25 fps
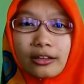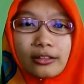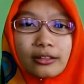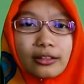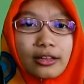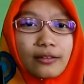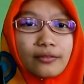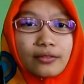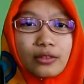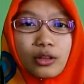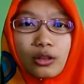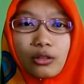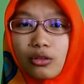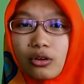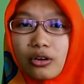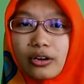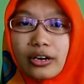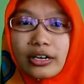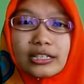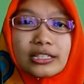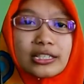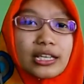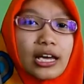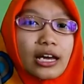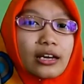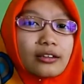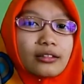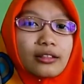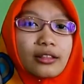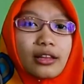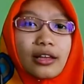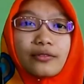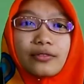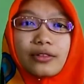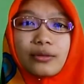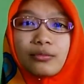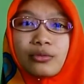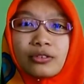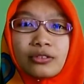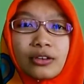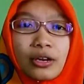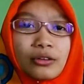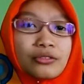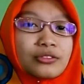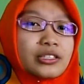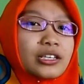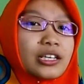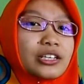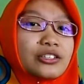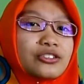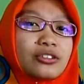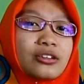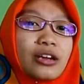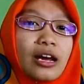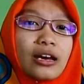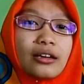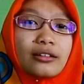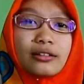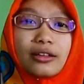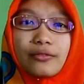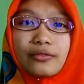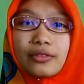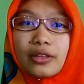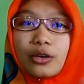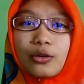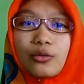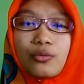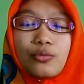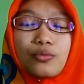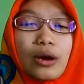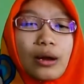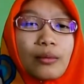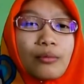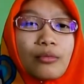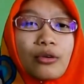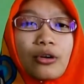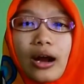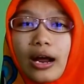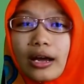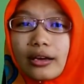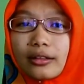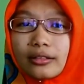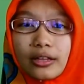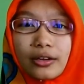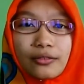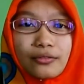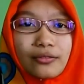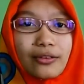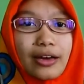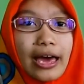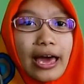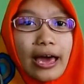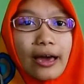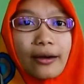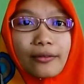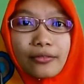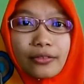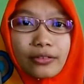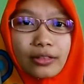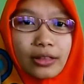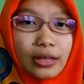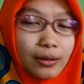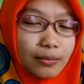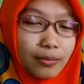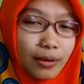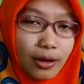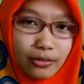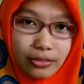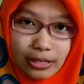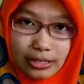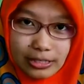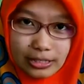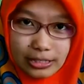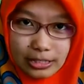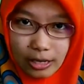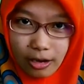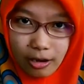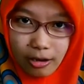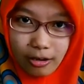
I love the lyrics, I love the pronunciation, I love the grammar, I love everything about that